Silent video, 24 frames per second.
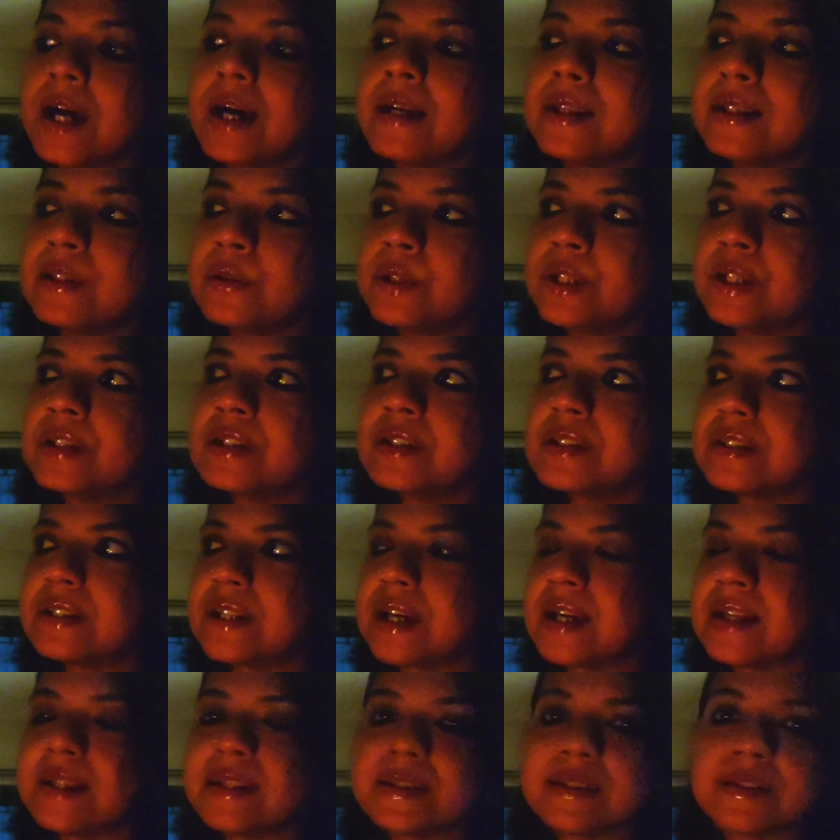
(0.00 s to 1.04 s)
I look at it
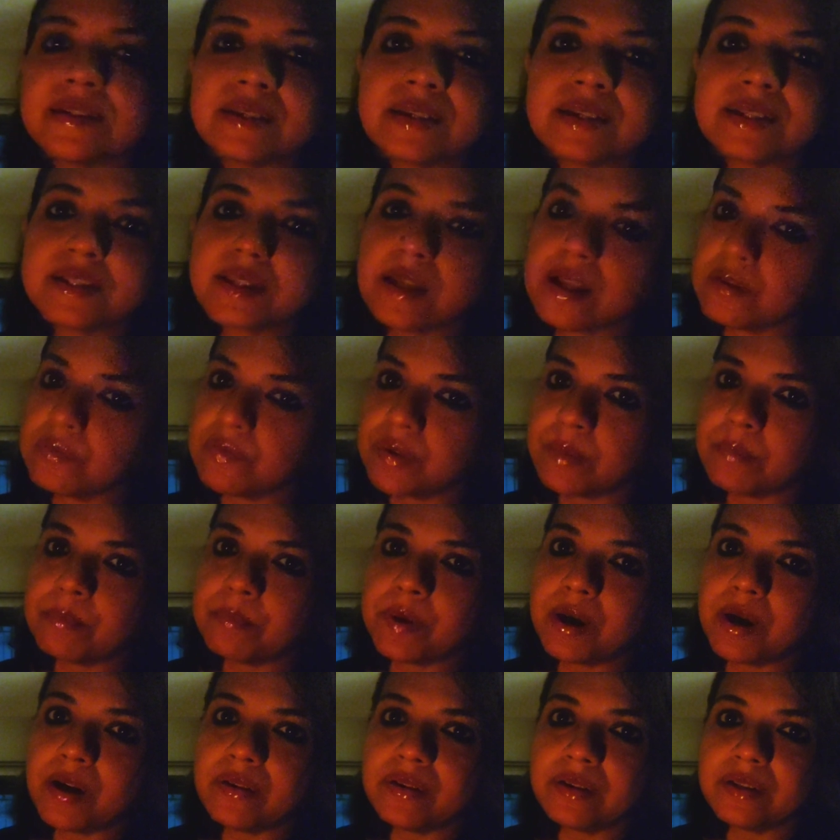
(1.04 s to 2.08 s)
as
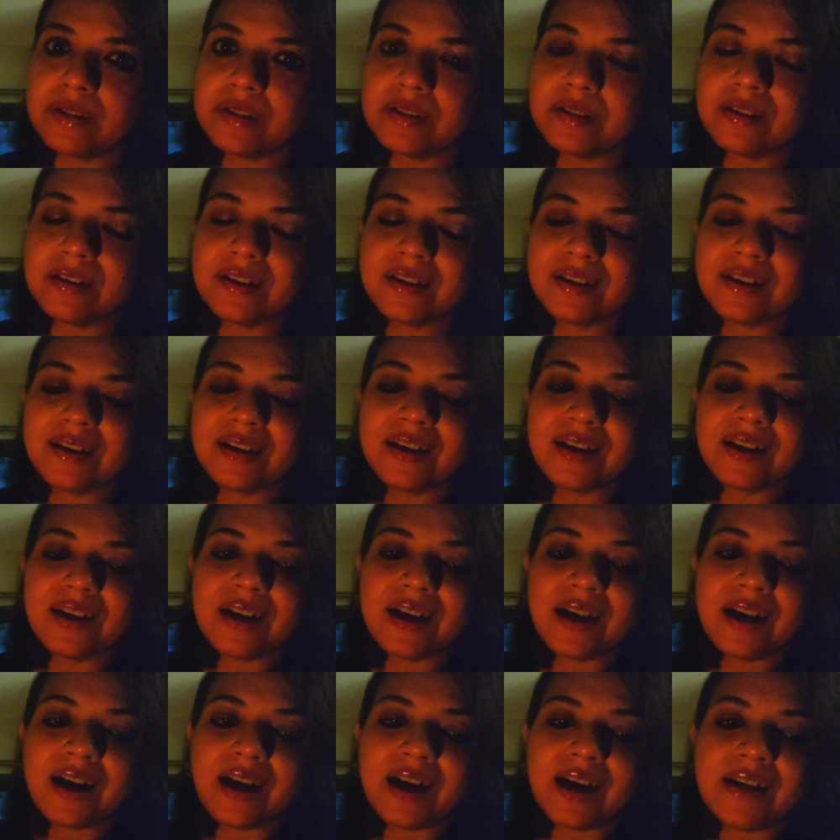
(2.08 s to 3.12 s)
self-empowering.
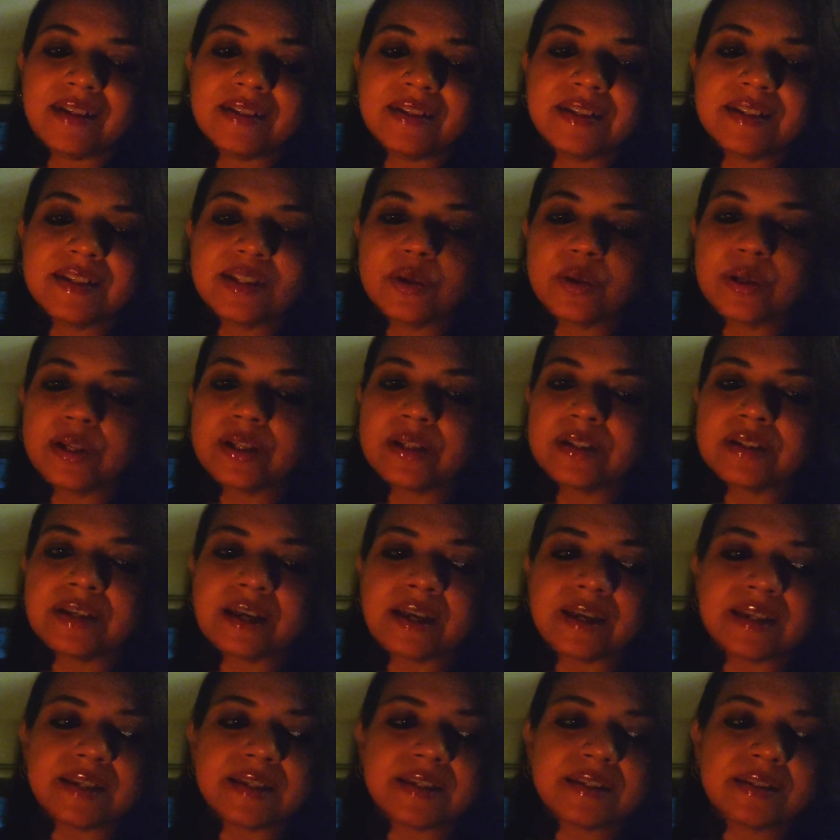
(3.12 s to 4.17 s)
I just look at it
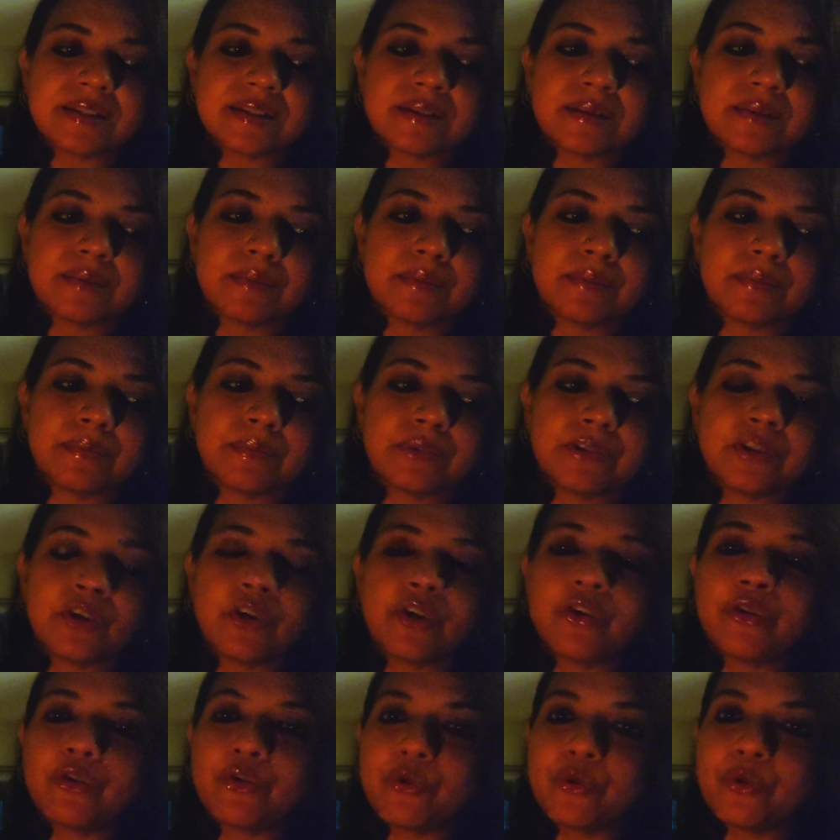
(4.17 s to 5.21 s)
as
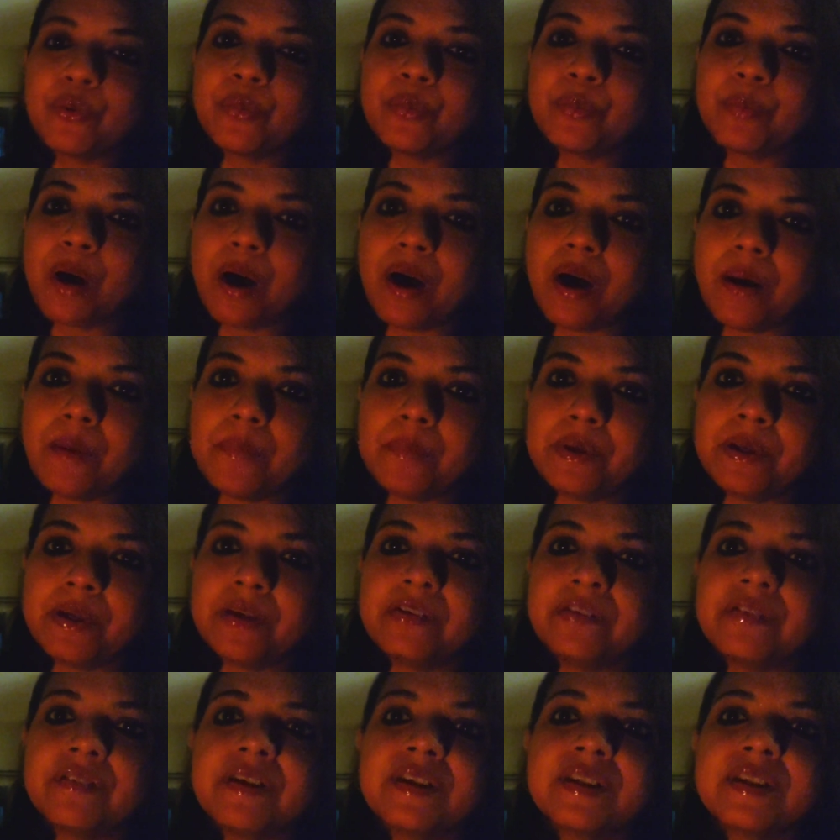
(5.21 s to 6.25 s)
your own power
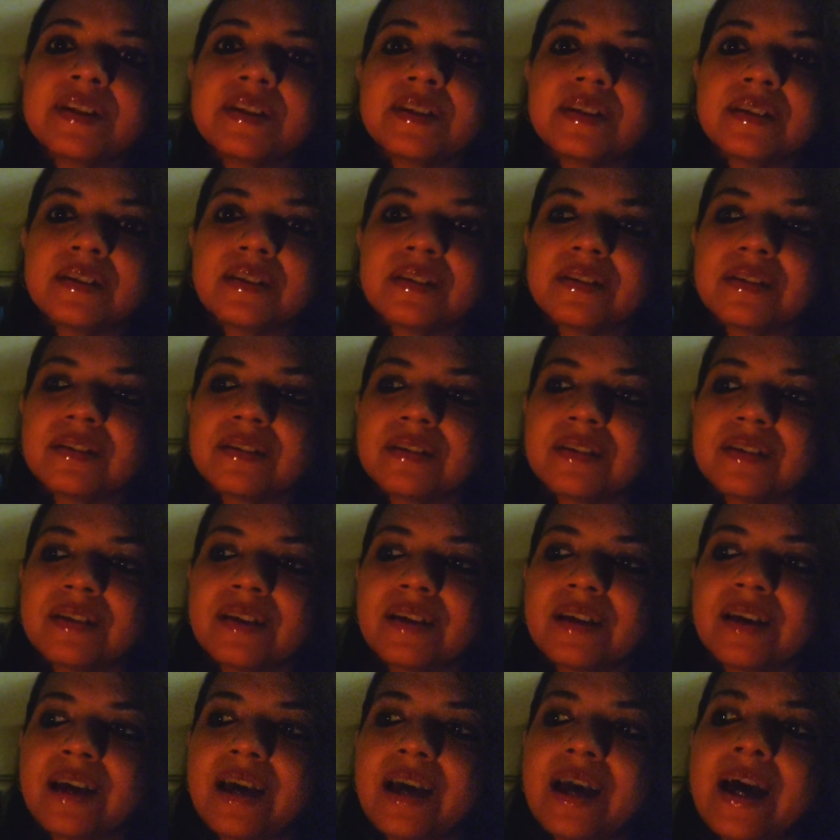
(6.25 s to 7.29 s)
being risen,
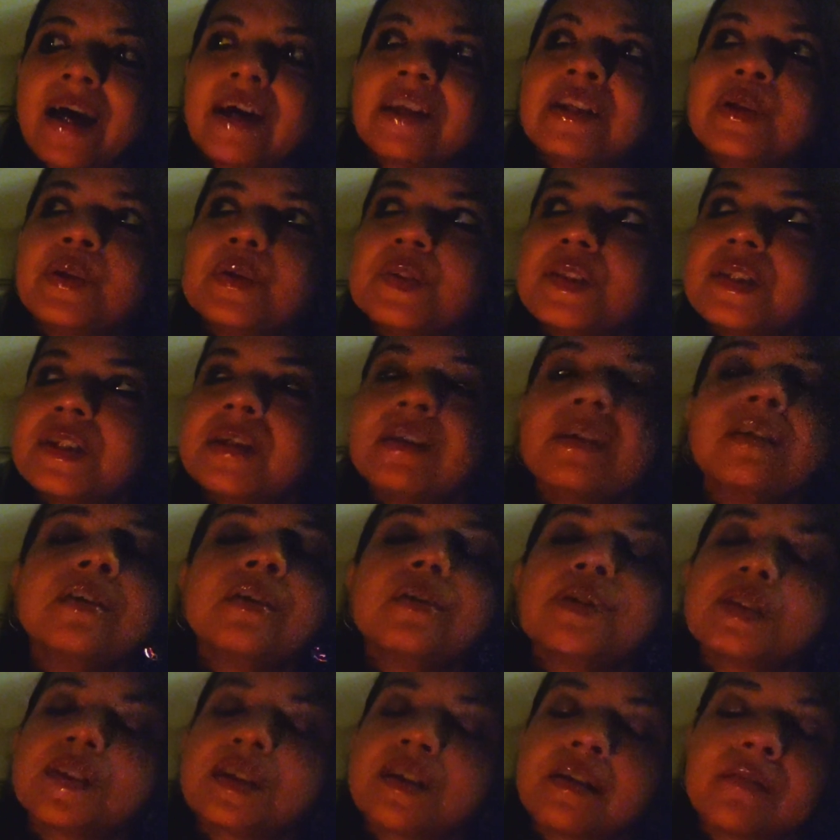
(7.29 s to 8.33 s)
and you see
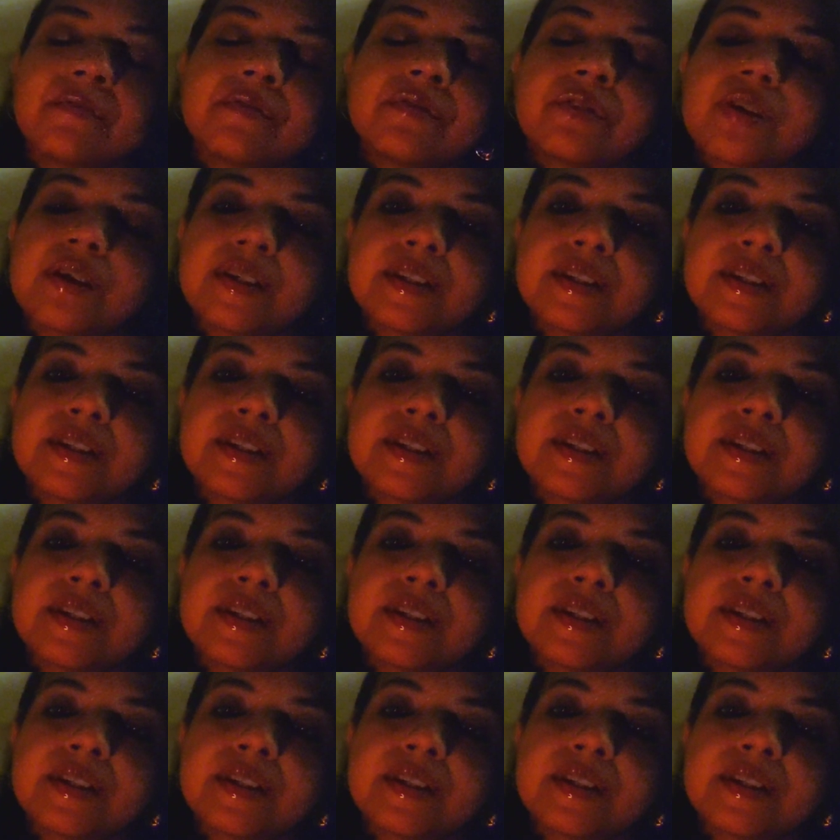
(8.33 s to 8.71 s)
yourself